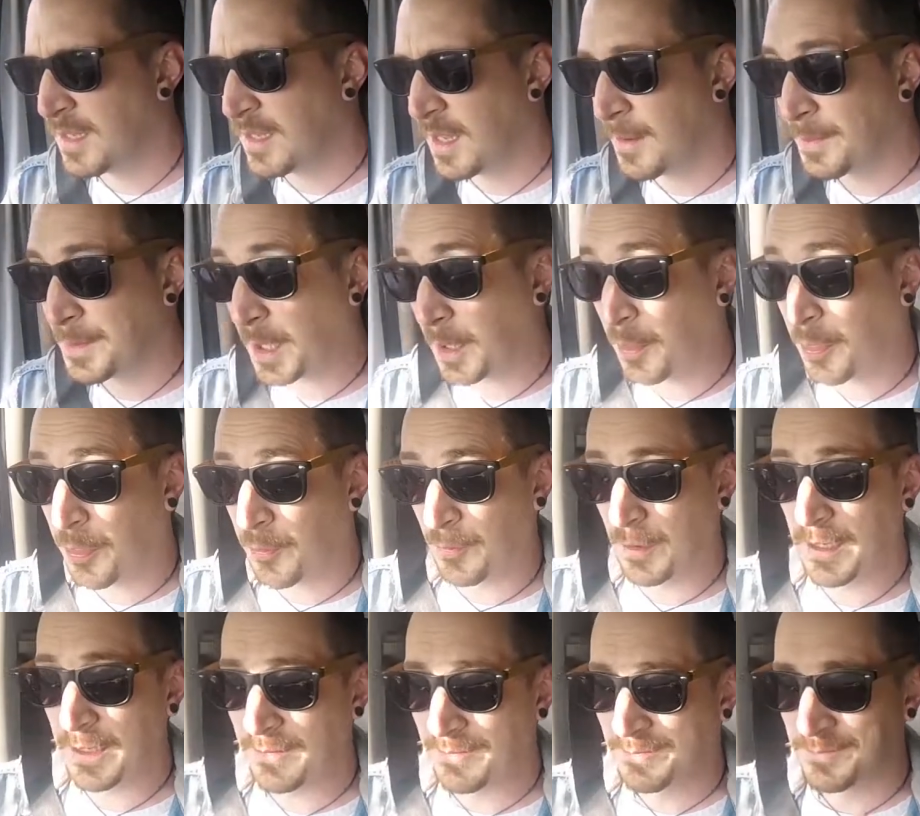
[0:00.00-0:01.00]
episode
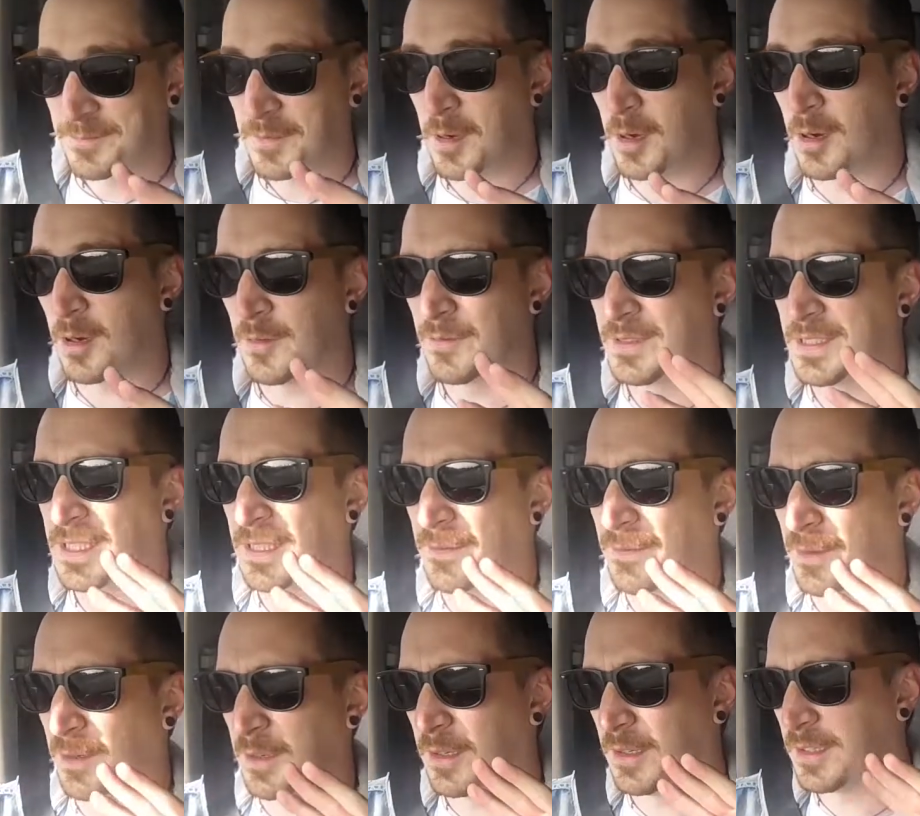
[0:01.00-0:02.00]
3 of the
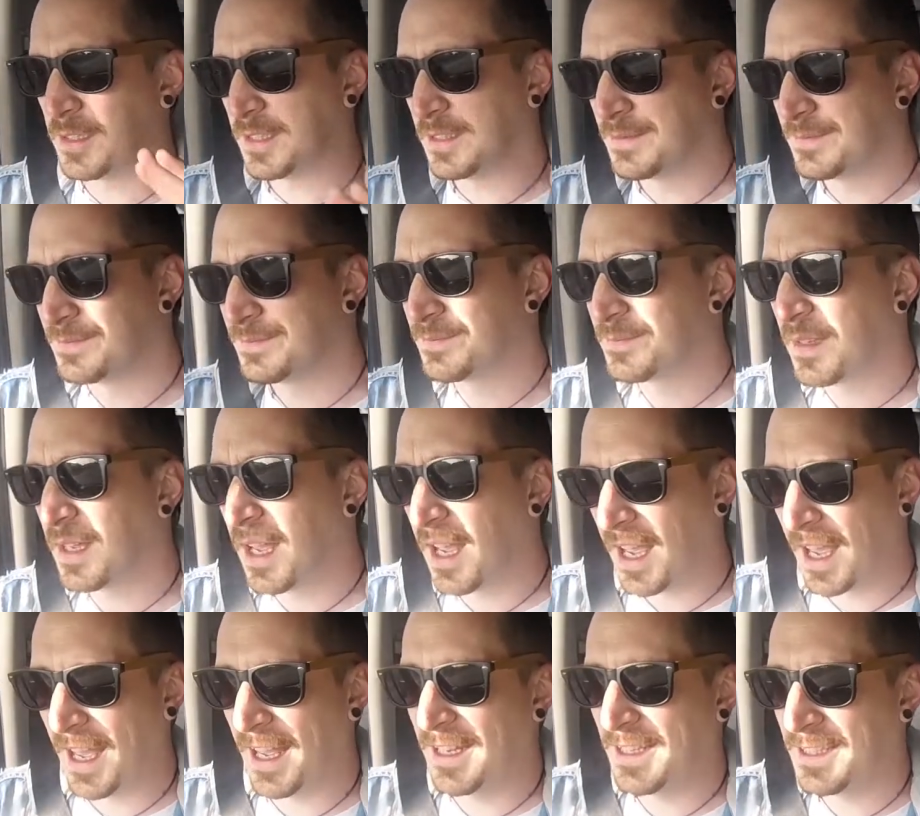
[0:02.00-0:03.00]
vlog,
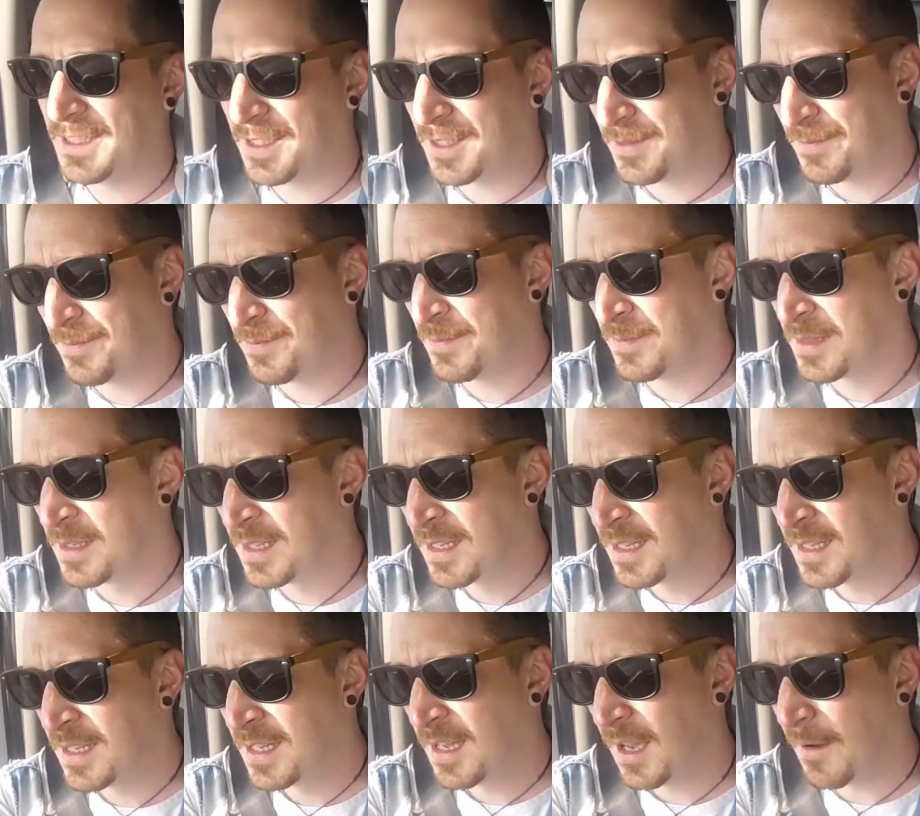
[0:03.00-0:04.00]
and
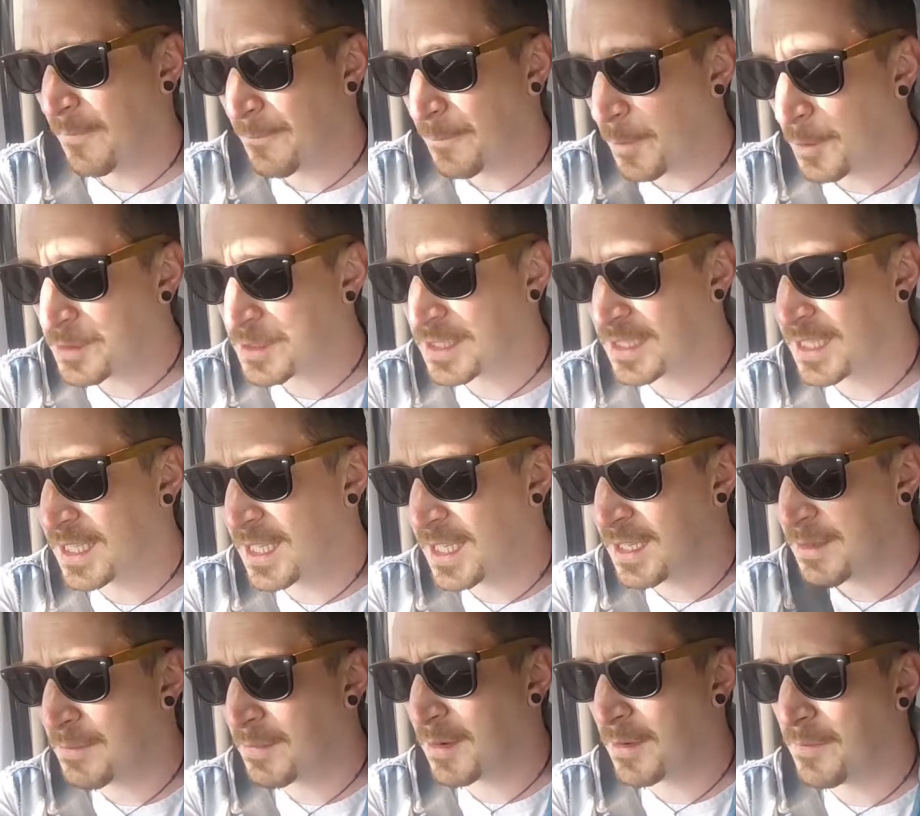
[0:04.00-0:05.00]

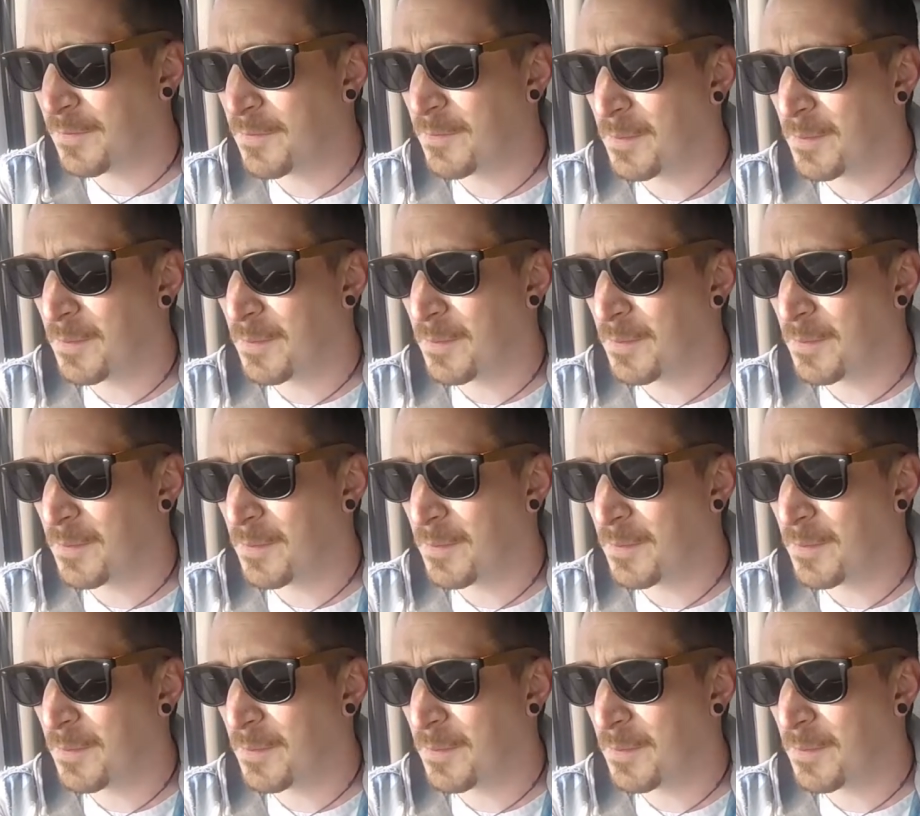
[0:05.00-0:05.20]
unfortunately, my